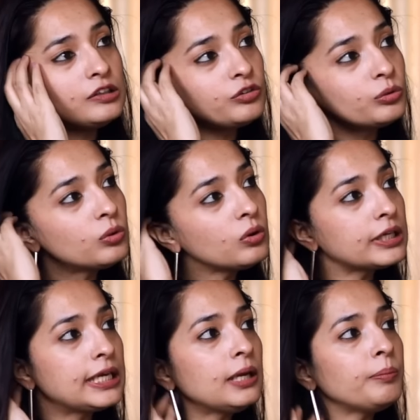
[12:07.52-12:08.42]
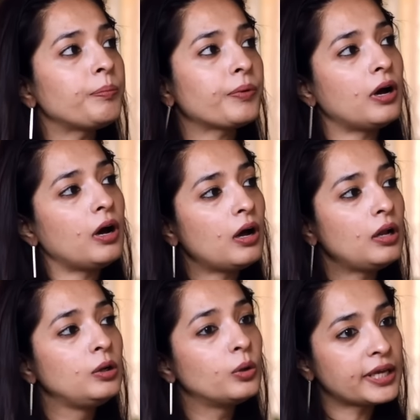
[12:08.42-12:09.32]
needs to keep
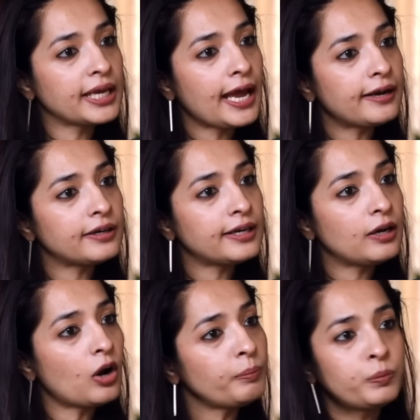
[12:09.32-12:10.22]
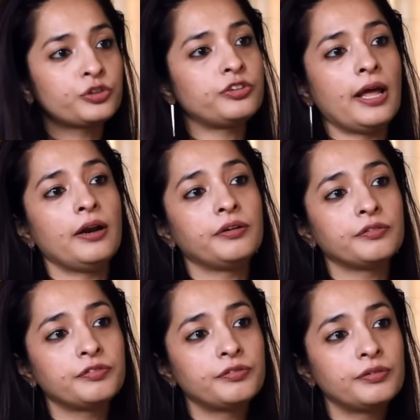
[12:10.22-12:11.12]
uh, looking at it and not push
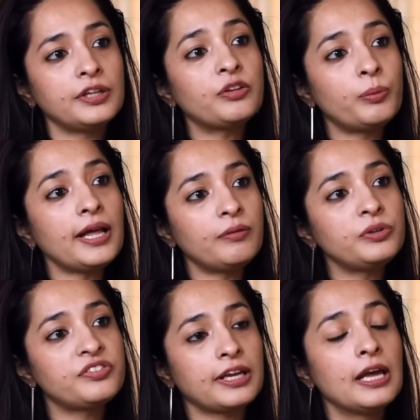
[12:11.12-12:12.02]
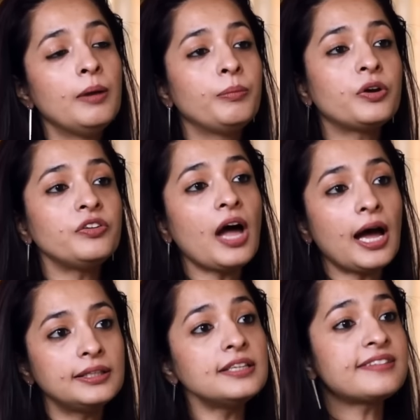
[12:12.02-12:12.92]
narrative. Okay. That's what I would say because the
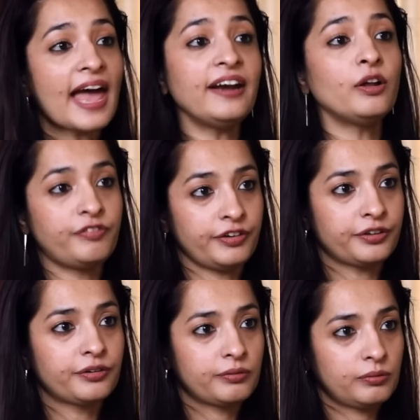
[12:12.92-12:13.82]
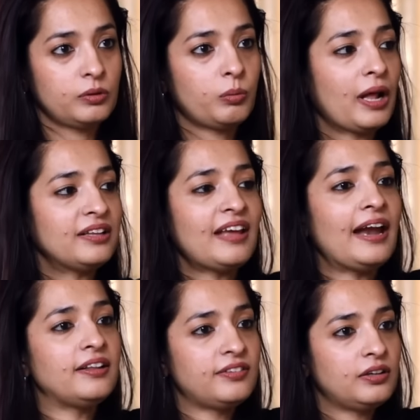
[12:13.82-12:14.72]
other side of it, the one
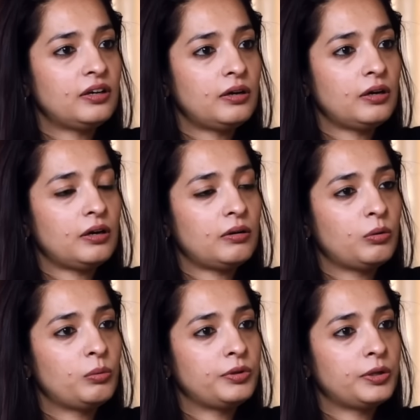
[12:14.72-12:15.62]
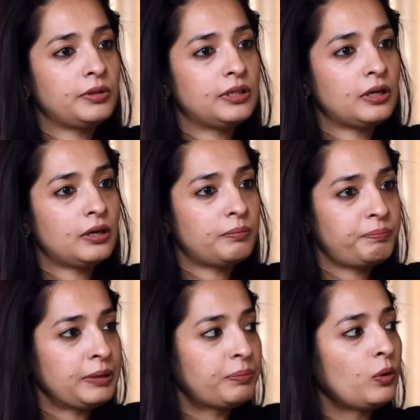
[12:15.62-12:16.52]
side is the oh, the
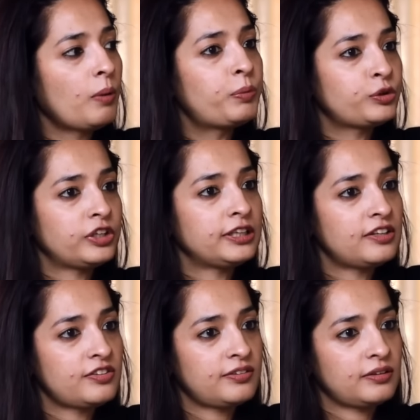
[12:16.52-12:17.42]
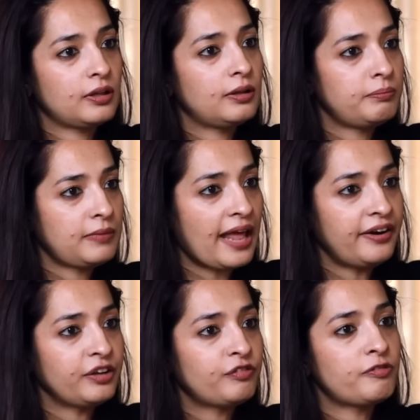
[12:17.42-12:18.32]
the people who are pushing this
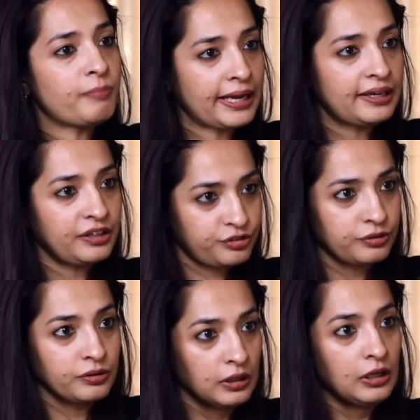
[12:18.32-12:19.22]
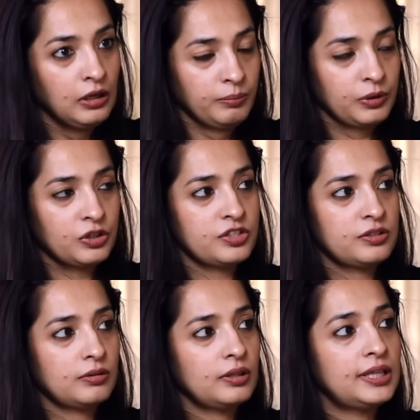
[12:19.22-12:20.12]
narrative of migration
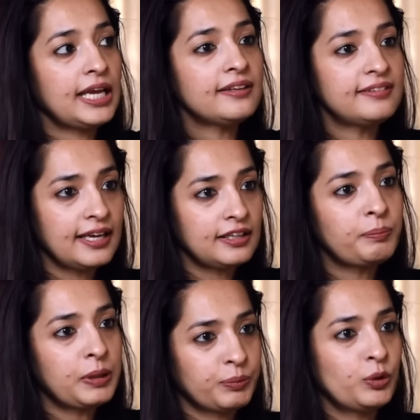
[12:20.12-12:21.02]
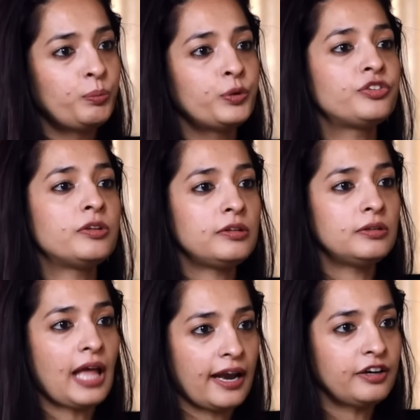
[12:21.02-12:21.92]
because they say the people who push
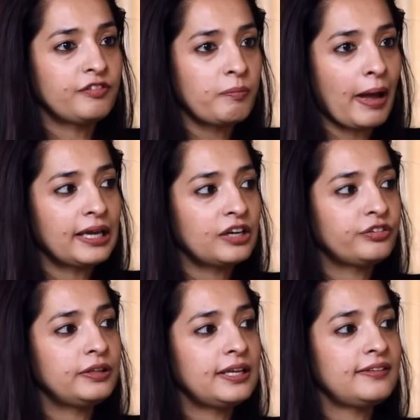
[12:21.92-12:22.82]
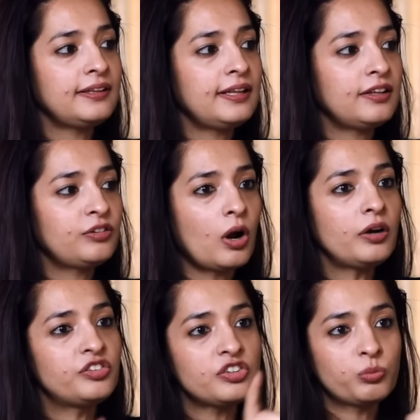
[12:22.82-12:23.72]
the narrative of migration they say there's
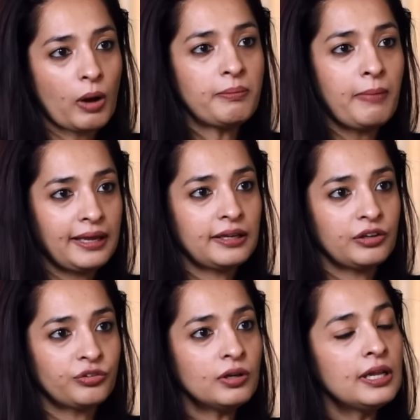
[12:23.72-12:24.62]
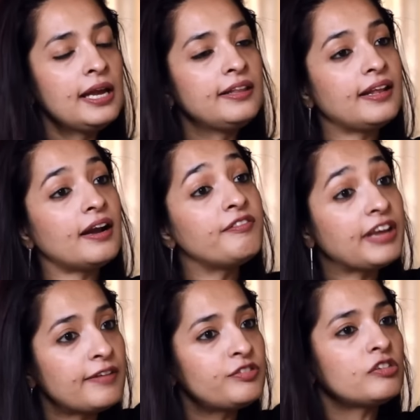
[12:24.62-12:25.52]
not just one migration there are
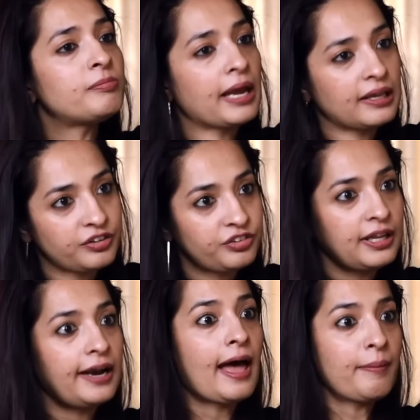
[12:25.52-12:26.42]
waves of migration that